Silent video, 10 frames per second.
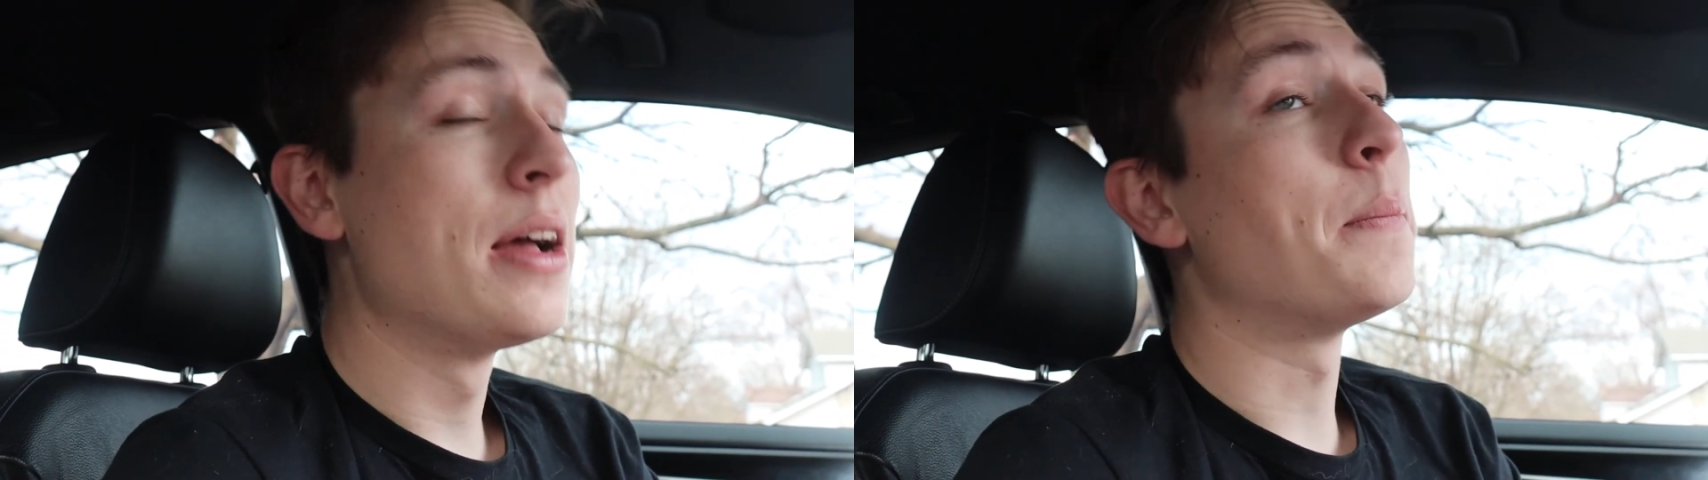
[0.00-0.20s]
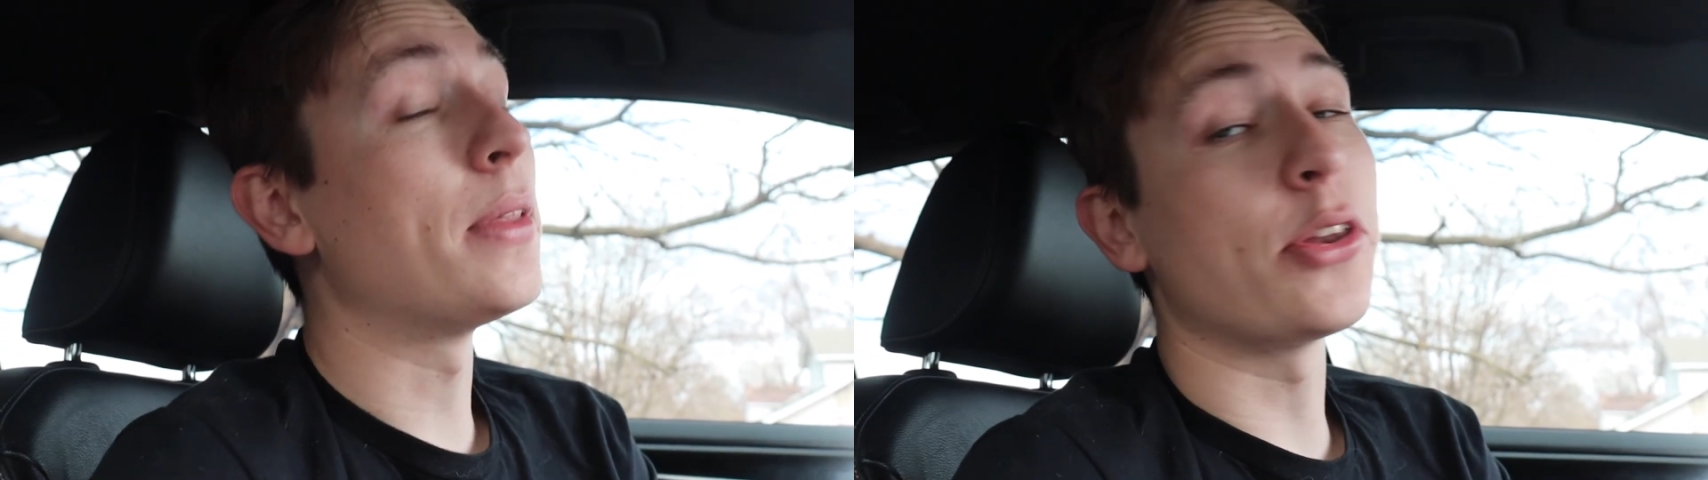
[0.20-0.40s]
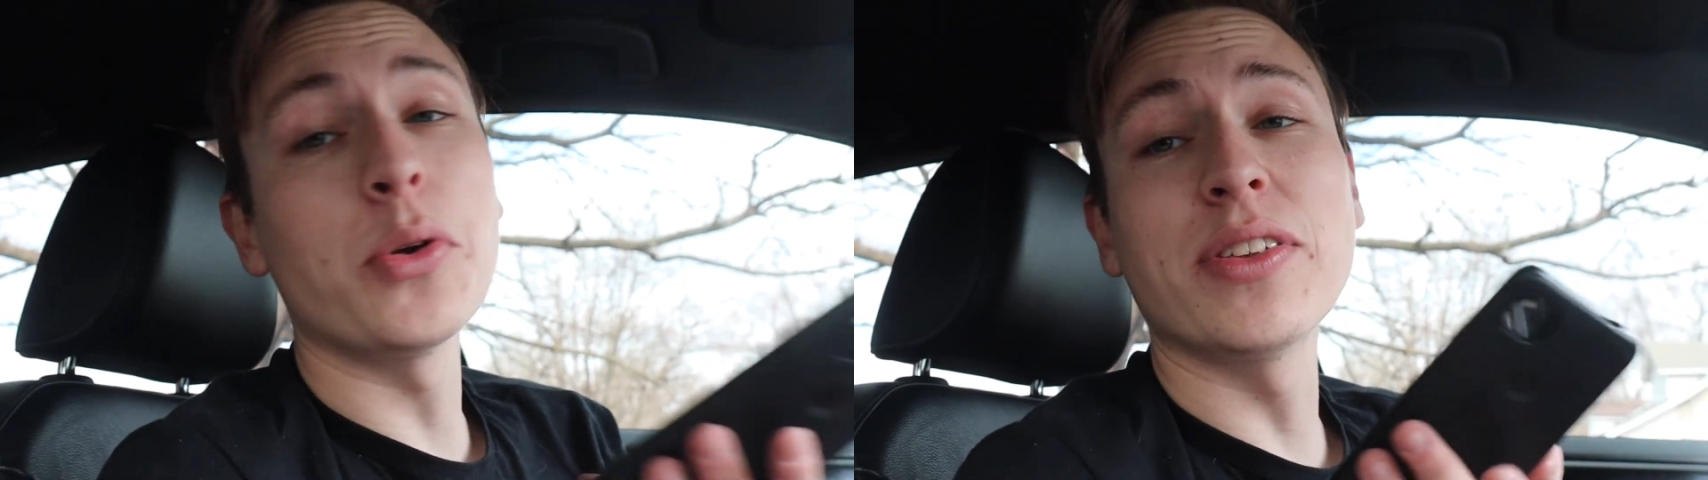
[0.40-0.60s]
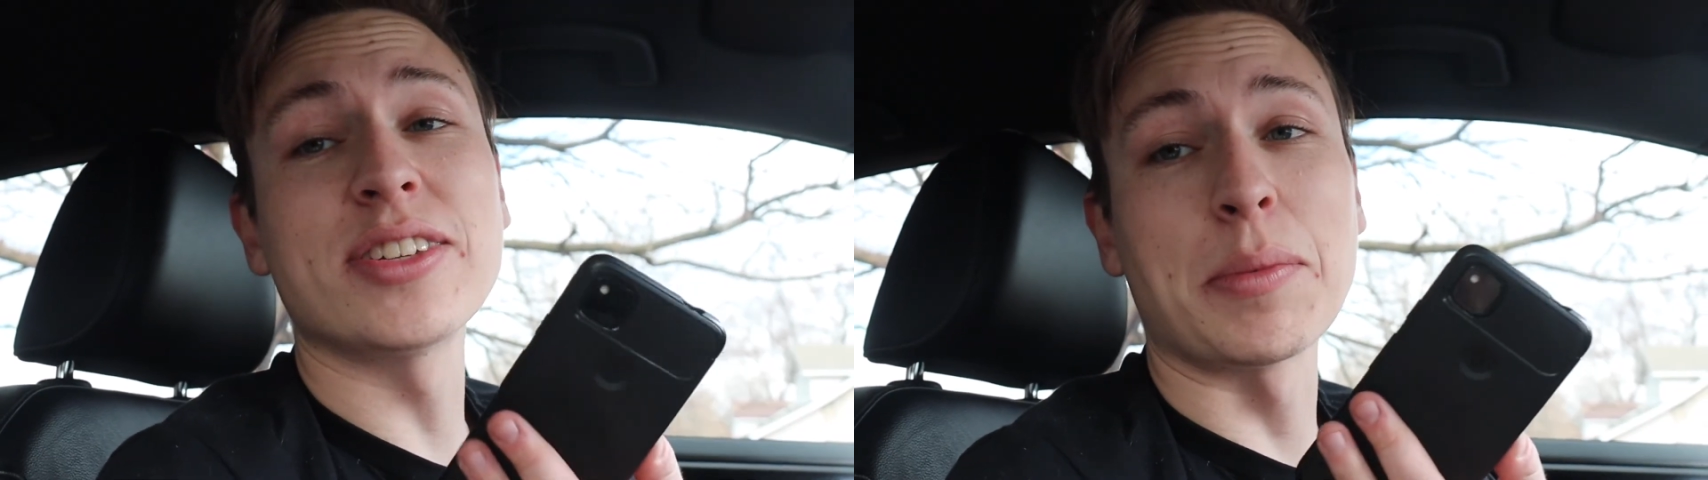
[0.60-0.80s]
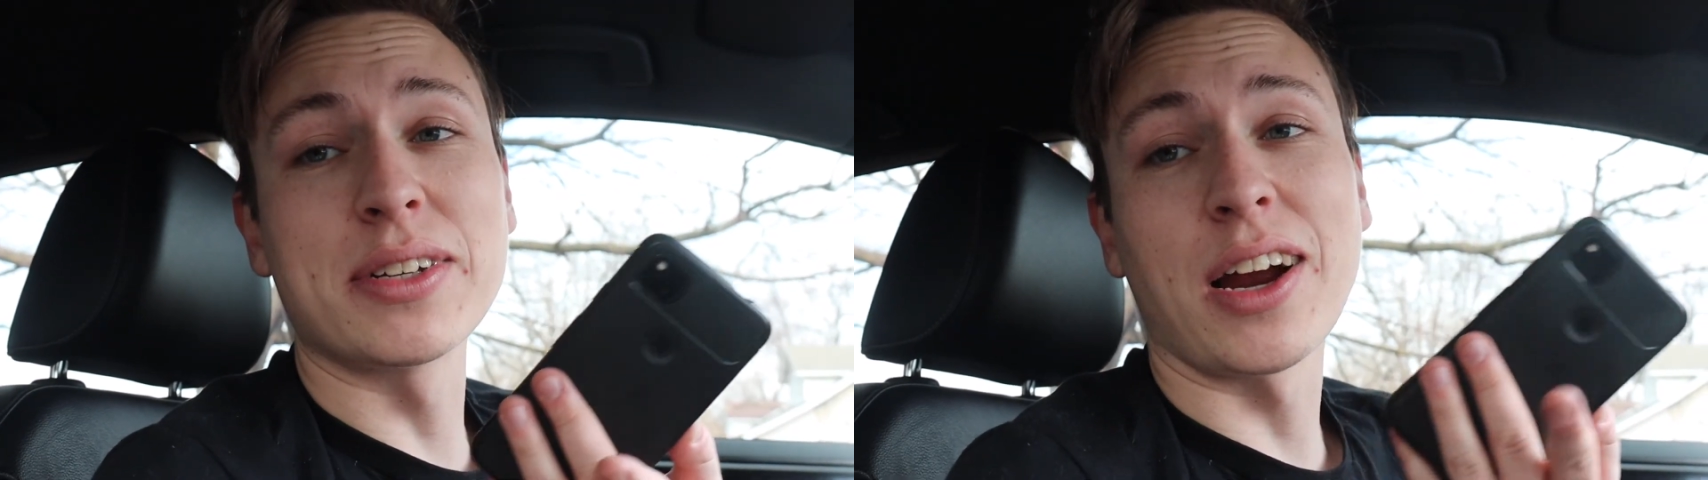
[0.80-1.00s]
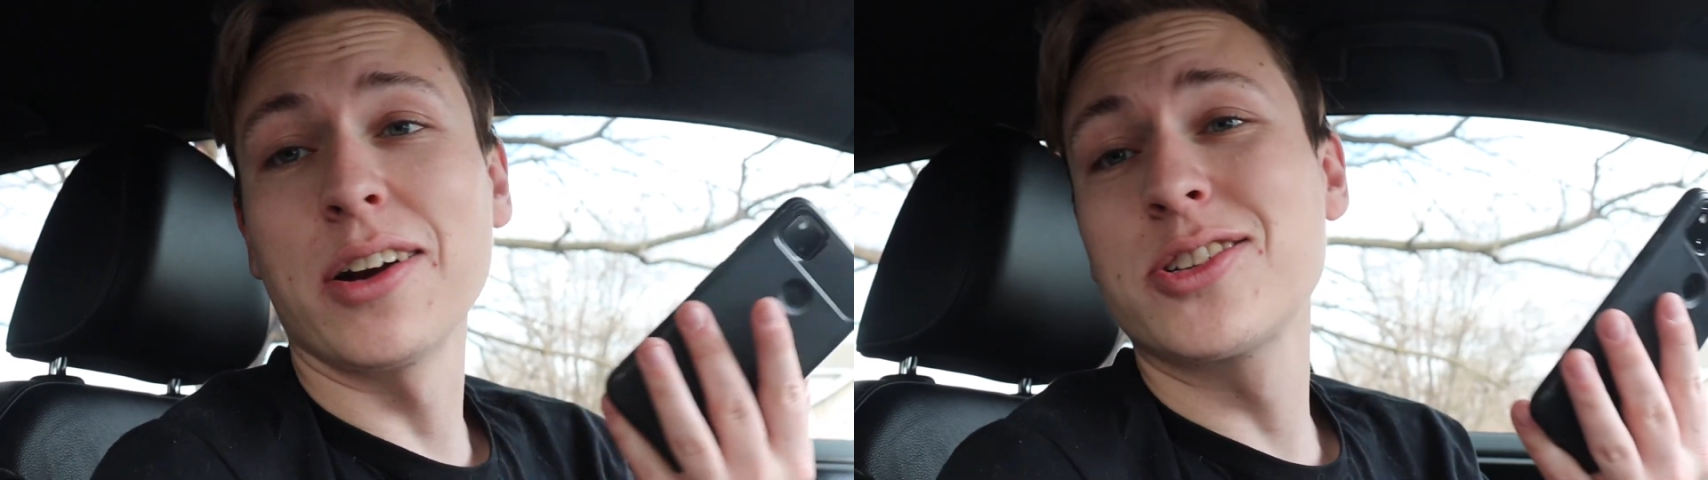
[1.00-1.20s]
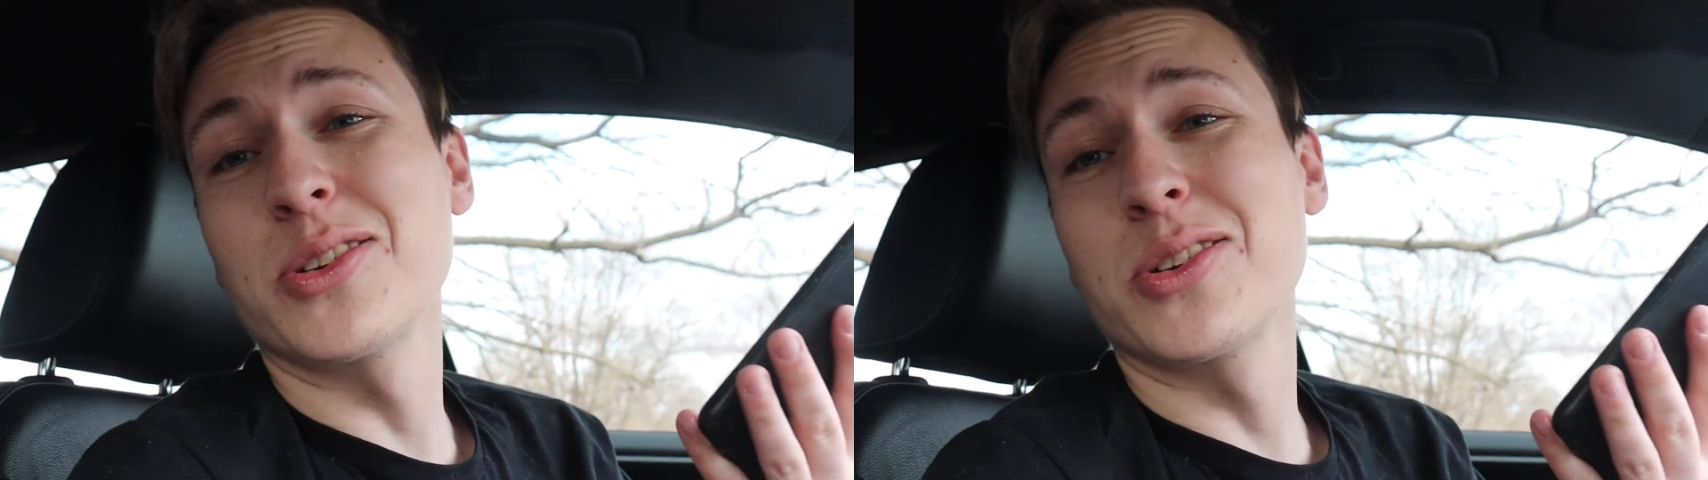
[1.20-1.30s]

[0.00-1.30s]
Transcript: but they do have the summer tires,